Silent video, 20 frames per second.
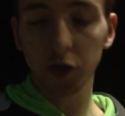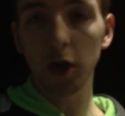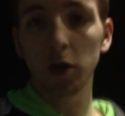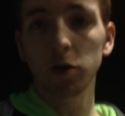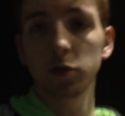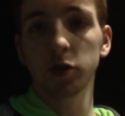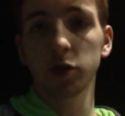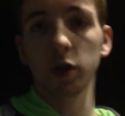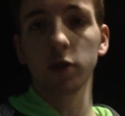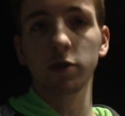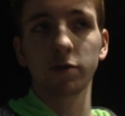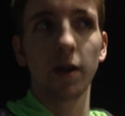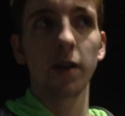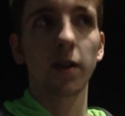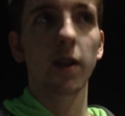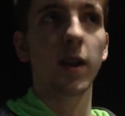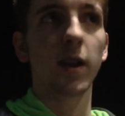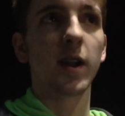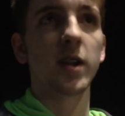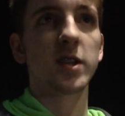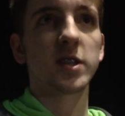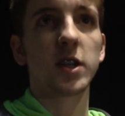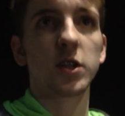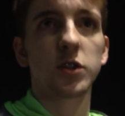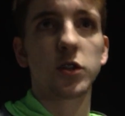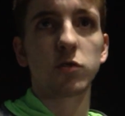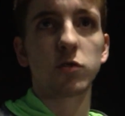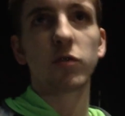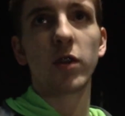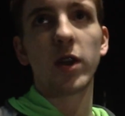Jones and Grant and
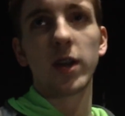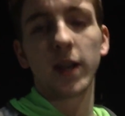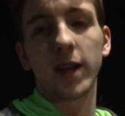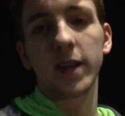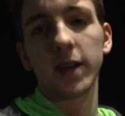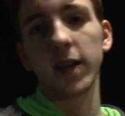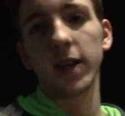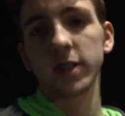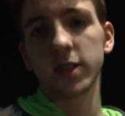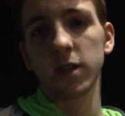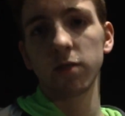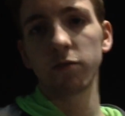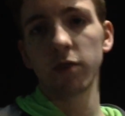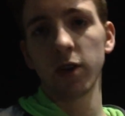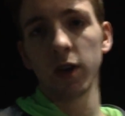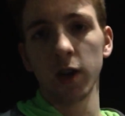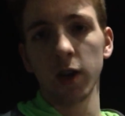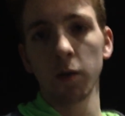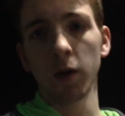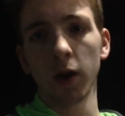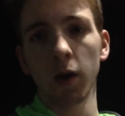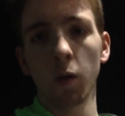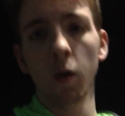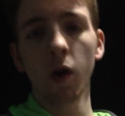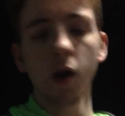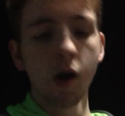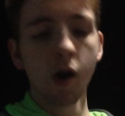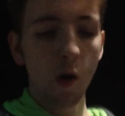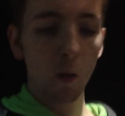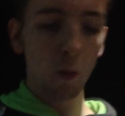Alessandra really connecting really well.
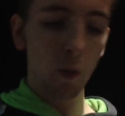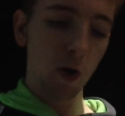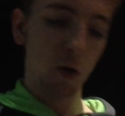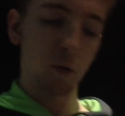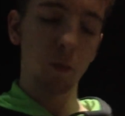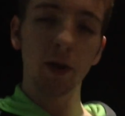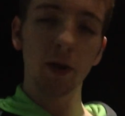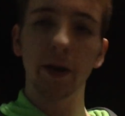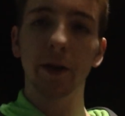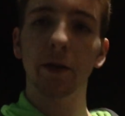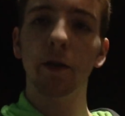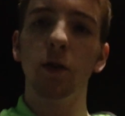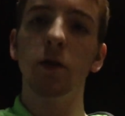Well played,